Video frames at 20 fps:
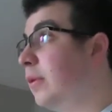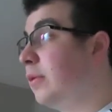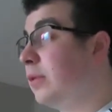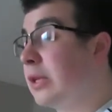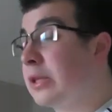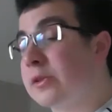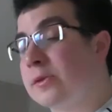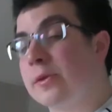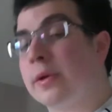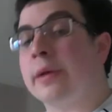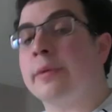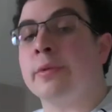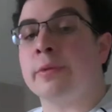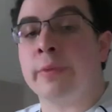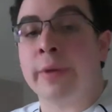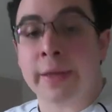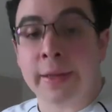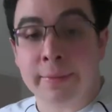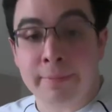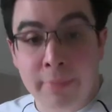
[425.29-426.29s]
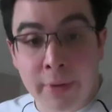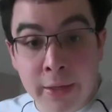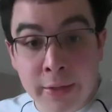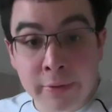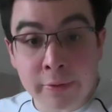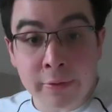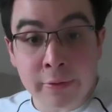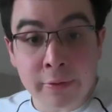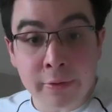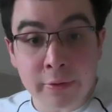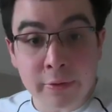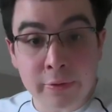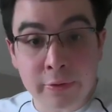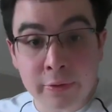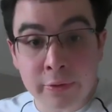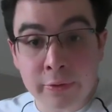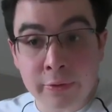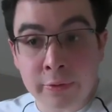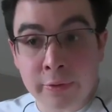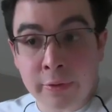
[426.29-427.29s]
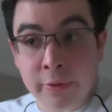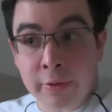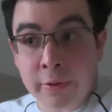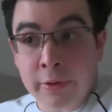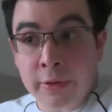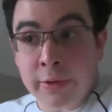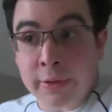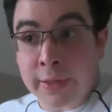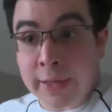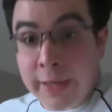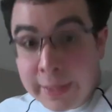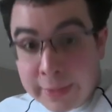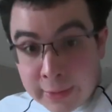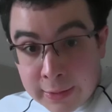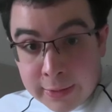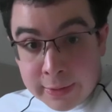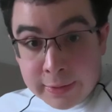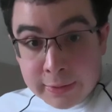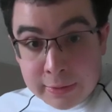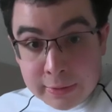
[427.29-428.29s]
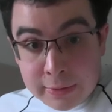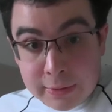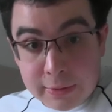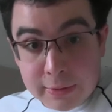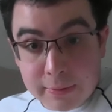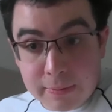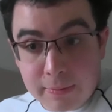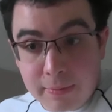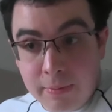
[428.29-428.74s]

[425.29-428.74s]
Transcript: That's what I would recommend due to the guidelines.